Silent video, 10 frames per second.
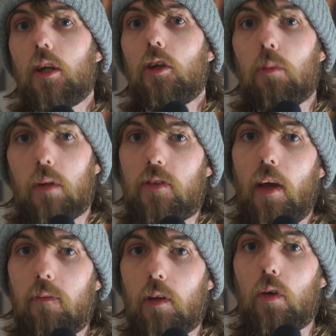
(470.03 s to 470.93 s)
You want to
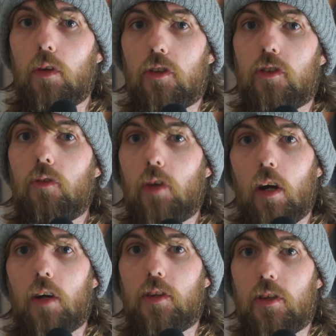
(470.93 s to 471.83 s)
take the orders to the
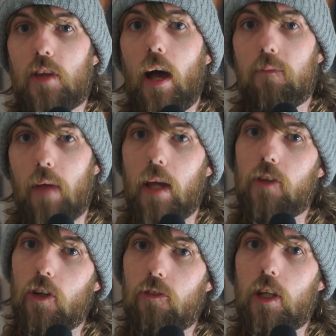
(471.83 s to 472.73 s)
artists and the
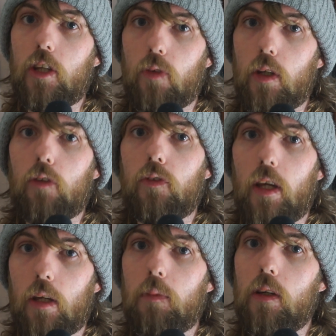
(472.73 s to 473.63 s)
HODs that you've
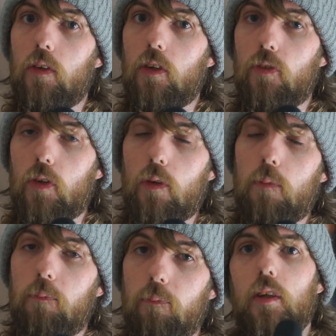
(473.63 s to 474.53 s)
taken the orders for.
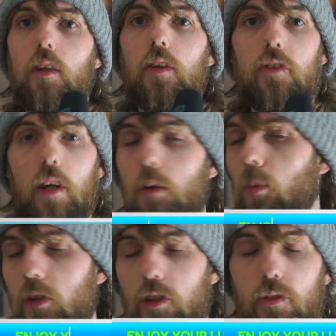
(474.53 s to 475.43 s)
So
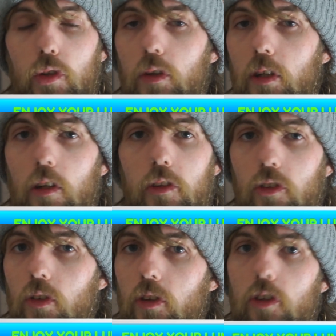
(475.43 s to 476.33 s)
once you've sorted
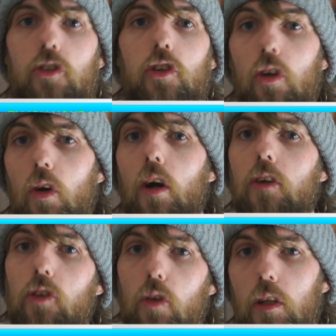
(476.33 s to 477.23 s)
lunch orders, you're
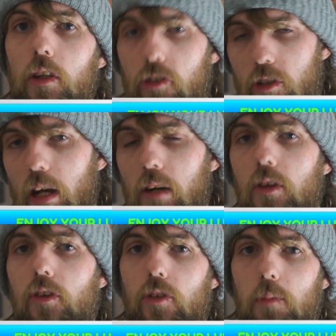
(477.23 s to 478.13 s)
on your lunch now,
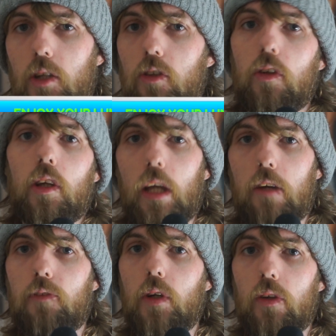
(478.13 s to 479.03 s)
so make sure you
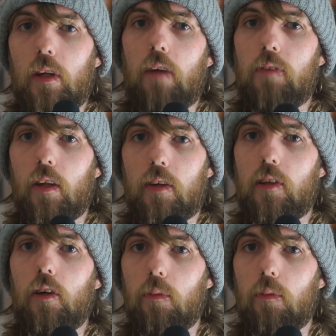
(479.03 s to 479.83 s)
get food and have a nice little